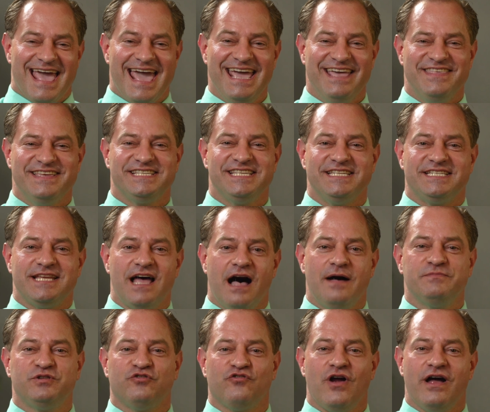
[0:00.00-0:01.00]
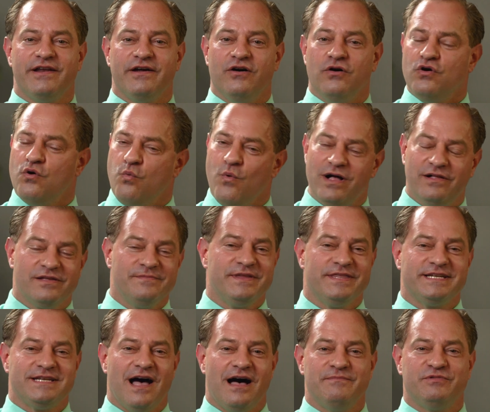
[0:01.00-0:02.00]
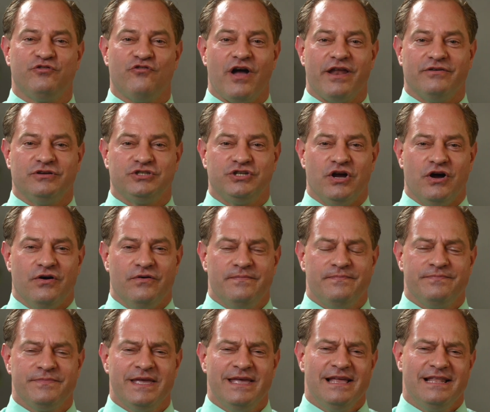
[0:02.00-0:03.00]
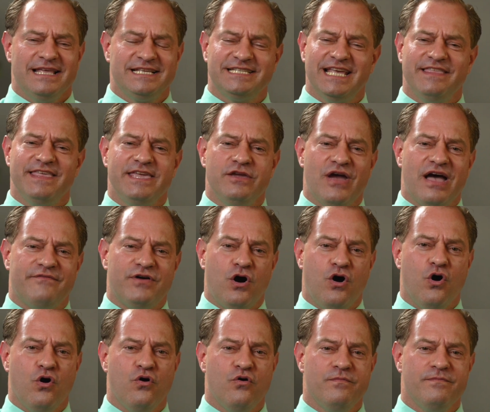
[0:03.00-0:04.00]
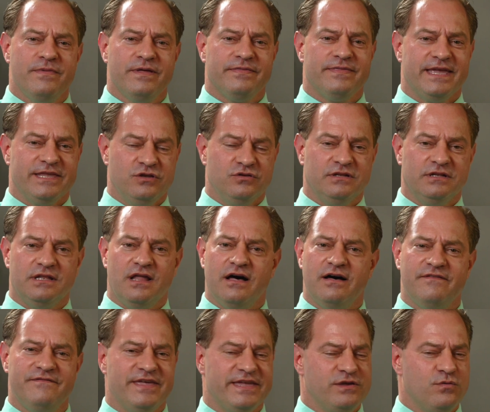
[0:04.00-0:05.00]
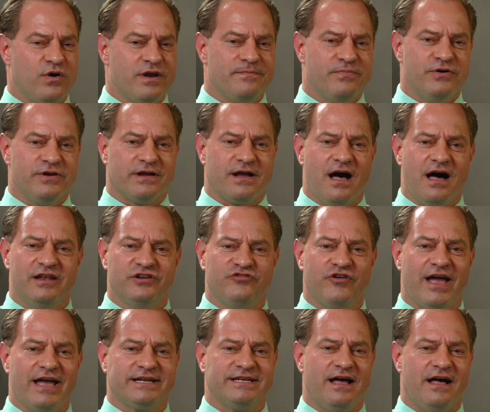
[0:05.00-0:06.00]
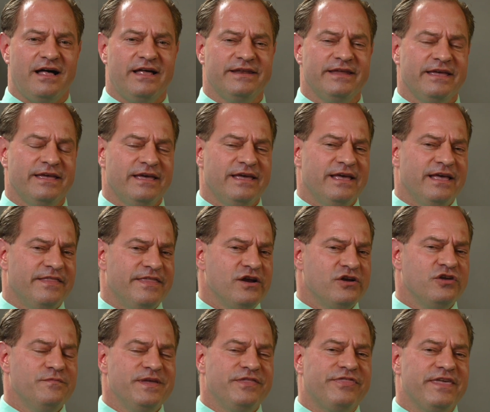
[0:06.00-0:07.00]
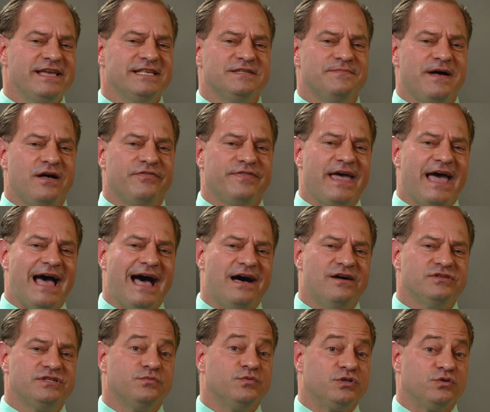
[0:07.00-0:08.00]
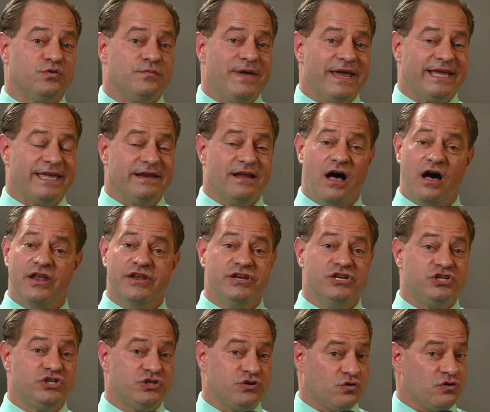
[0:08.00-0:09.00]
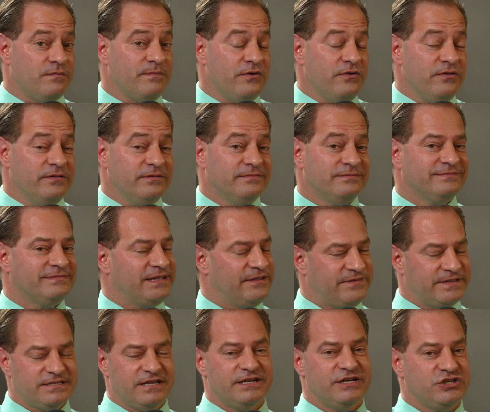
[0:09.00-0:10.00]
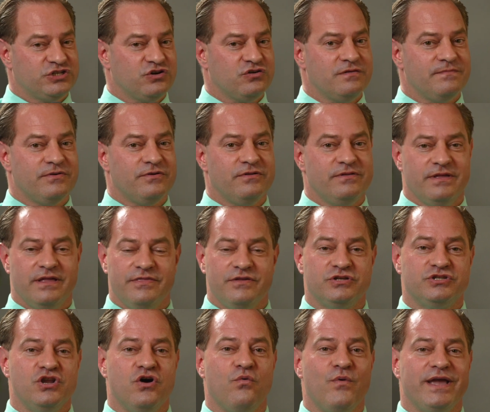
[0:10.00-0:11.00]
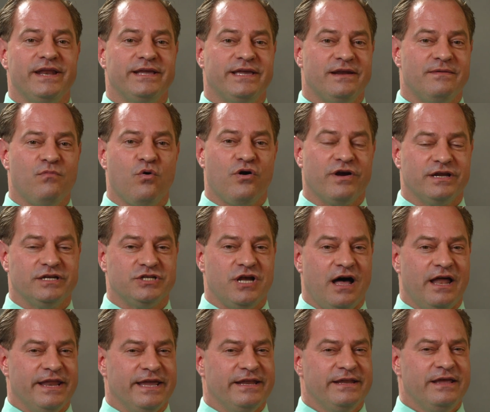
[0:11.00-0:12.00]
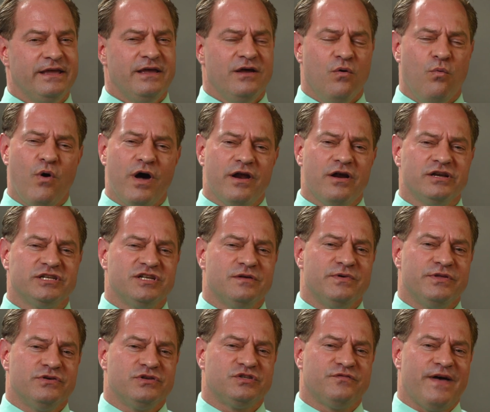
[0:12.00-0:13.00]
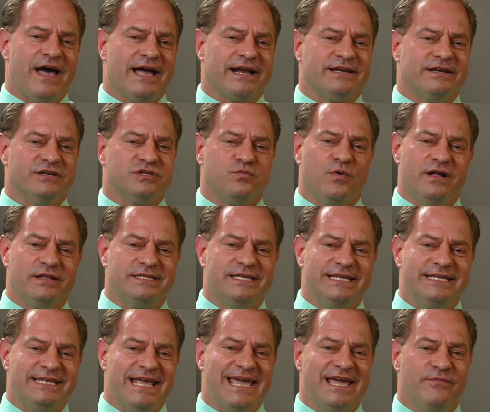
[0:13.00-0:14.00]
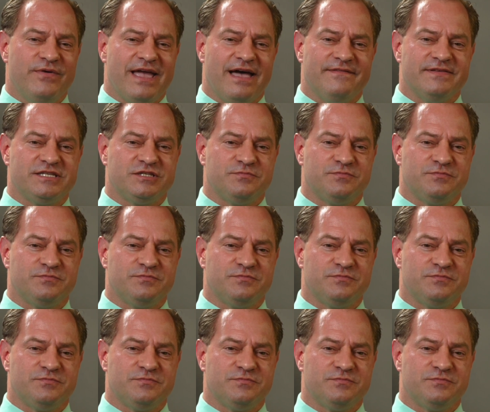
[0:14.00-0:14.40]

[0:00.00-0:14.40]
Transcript: Hey, this is Tom Toronto. Welcome to the Tom Toronto Show. Let's say that you have a home that you love, that you want to put a contract on. There could be things about that house which would make it uninsurable. If it's uninsurable, there's no way to get a mortgage on it. What are some of those factors? Well, today we have a